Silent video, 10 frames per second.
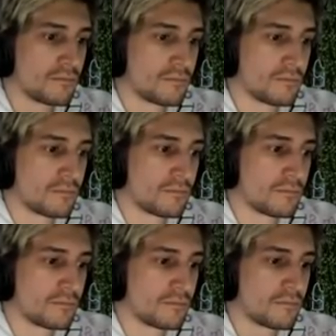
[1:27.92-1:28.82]

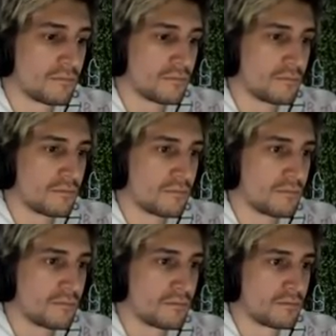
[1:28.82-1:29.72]

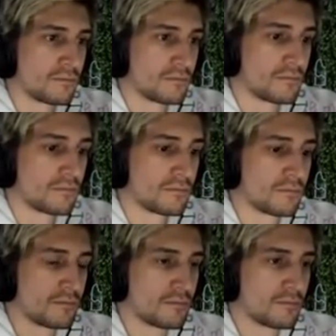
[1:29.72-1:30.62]

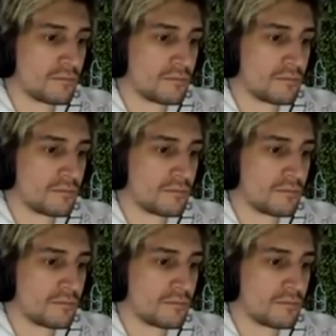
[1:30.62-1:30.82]
No words are spoken by the person on screen.